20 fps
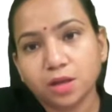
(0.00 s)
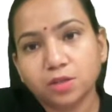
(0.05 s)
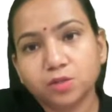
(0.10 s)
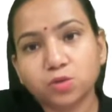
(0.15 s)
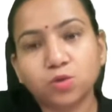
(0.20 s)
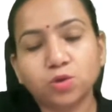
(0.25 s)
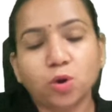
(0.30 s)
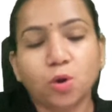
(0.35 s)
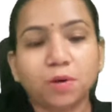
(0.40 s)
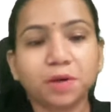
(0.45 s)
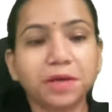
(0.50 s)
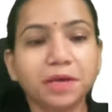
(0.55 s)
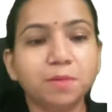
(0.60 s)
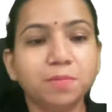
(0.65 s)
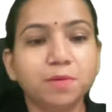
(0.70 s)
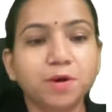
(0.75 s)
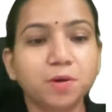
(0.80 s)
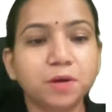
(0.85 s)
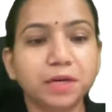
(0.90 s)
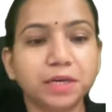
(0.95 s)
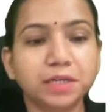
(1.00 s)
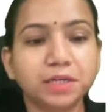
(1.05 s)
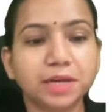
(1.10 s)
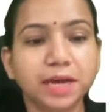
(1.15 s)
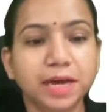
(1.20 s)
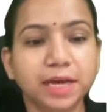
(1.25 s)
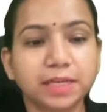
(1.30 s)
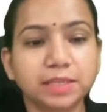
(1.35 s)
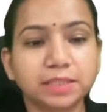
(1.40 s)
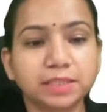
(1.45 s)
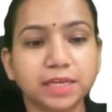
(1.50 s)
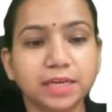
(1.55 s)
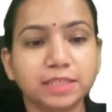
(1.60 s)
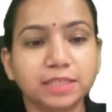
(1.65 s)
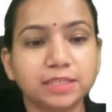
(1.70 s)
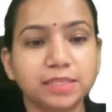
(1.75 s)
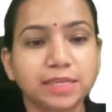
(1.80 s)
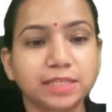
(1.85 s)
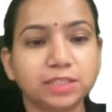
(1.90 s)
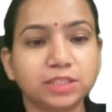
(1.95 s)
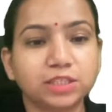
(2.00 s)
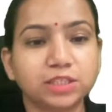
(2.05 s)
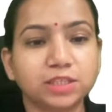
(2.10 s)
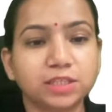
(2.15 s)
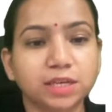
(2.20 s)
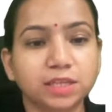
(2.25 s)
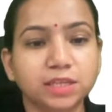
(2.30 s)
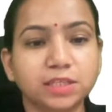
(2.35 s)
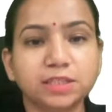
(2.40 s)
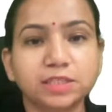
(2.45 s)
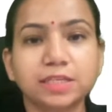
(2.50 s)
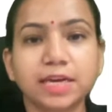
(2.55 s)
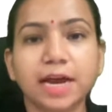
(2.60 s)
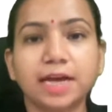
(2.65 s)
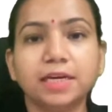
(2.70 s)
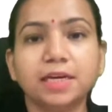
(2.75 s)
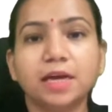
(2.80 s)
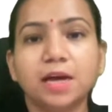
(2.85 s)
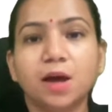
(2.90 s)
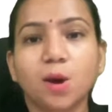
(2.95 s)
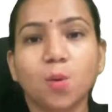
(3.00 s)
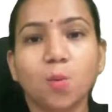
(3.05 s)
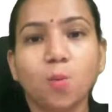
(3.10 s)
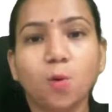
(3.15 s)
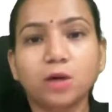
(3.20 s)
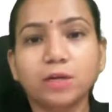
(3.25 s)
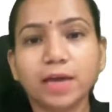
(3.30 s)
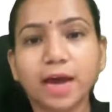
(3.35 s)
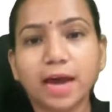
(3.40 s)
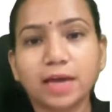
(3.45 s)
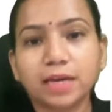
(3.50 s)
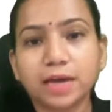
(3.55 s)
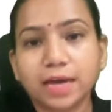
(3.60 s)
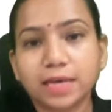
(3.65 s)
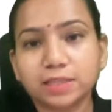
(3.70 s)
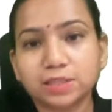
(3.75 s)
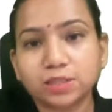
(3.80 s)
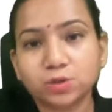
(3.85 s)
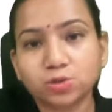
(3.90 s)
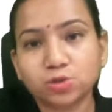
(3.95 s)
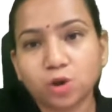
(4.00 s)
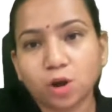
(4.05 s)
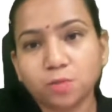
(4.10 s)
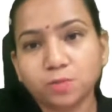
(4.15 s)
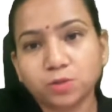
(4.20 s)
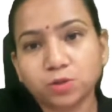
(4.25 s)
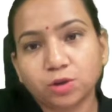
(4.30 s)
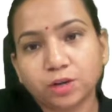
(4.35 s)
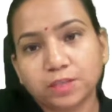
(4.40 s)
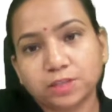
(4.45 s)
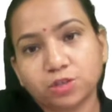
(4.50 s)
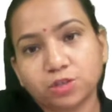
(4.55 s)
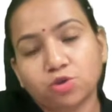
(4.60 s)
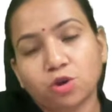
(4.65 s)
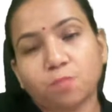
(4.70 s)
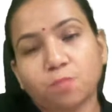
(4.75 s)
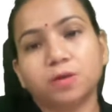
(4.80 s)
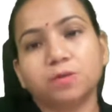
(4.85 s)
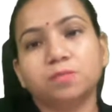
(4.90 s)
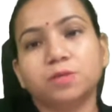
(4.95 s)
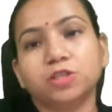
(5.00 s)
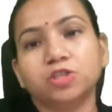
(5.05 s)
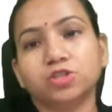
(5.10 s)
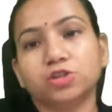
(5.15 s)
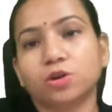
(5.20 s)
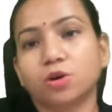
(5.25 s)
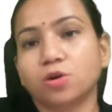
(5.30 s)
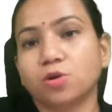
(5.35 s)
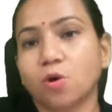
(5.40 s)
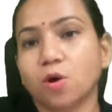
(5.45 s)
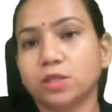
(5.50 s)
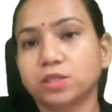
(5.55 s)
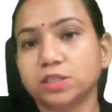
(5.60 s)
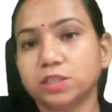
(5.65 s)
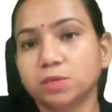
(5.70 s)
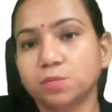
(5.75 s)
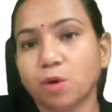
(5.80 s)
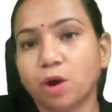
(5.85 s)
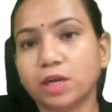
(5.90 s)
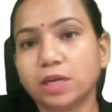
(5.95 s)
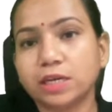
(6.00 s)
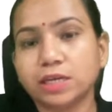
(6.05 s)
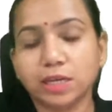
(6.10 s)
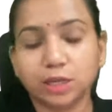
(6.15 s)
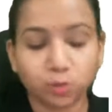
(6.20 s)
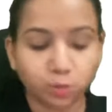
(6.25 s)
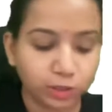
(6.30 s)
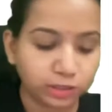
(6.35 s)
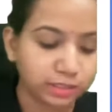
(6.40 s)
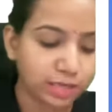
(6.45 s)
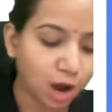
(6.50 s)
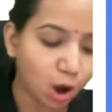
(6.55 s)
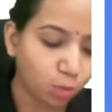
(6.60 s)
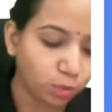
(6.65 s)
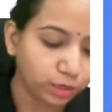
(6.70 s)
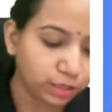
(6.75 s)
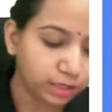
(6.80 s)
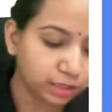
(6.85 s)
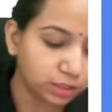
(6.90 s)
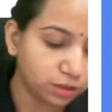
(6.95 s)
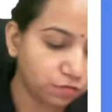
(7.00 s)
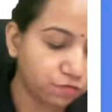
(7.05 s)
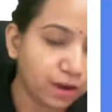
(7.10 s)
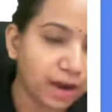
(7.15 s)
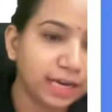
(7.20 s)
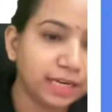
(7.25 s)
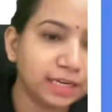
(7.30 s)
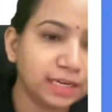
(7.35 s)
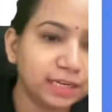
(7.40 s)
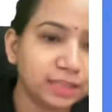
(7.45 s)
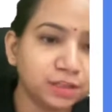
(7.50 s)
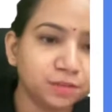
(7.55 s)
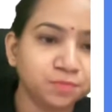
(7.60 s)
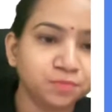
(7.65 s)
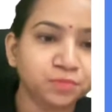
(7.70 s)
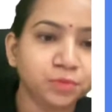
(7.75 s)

So talking about it, guys, yes, let's just understand what are azeotrops or azeotropic mixture or constant boiling liquids, how we can define it.